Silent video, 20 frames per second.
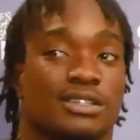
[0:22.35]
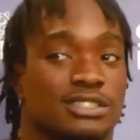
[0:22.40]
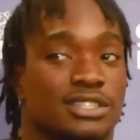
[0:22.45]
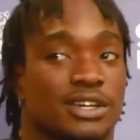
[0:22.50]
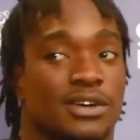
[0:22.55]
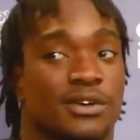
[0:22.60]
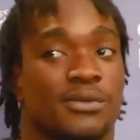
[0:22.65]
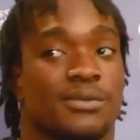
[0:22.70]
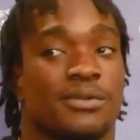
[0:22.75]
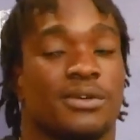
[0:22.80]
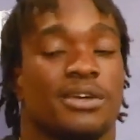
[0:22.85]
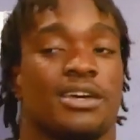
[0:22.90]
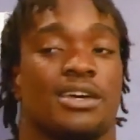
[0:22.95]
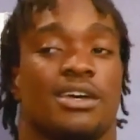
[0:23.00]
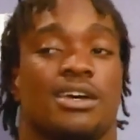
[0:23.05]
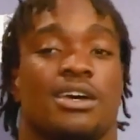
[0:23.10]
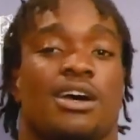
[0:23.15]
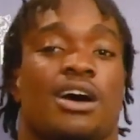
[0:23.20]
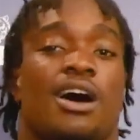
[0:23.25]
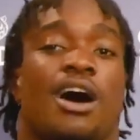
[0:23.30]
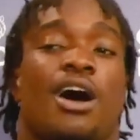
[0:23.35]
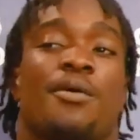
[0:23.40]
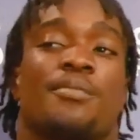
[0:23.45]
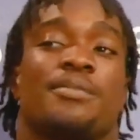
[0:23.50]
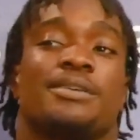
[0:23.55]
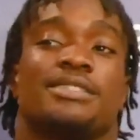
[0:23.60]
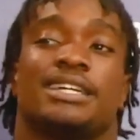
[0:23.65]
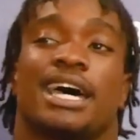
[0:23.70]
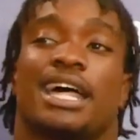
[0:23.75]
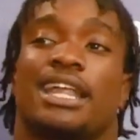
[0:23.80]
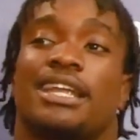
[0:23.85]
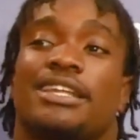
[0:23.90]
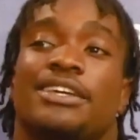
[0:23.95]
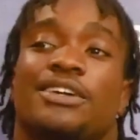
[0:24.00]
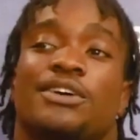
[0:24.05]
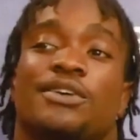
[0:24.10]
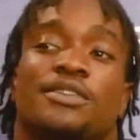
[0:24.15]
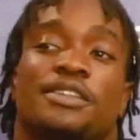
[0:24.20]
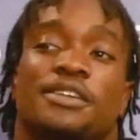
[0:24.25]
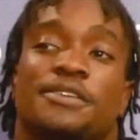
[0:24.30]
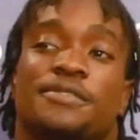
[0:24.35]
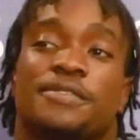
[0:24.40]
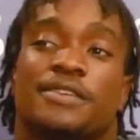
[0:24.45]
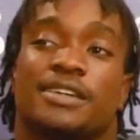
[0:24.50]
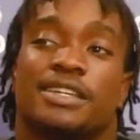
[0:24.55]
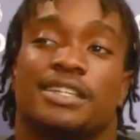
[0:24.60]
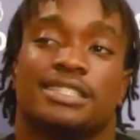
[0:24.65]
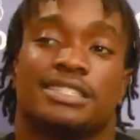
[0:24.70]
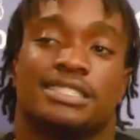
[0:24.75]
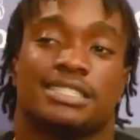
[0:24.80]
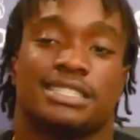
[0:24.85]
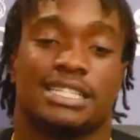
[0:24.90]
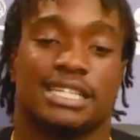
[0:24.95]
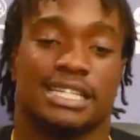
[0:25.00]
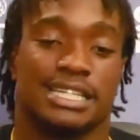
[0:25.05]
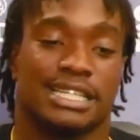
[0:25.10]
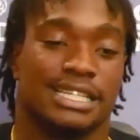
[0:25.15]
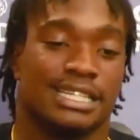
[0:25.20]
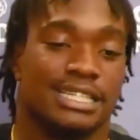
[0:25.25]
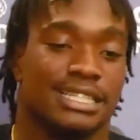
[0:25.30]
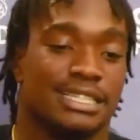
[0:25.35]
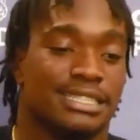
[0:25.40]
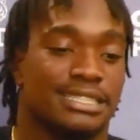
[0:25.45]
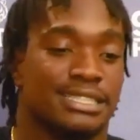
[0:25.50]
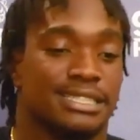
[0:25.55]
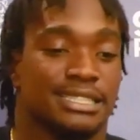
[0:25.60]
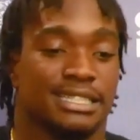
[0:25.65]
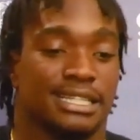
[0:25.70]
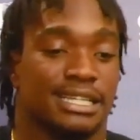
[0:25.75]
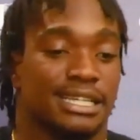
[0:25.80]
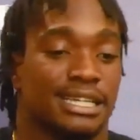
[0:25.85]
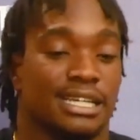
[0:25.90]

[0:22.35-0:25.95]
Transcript: So our mentality on defense is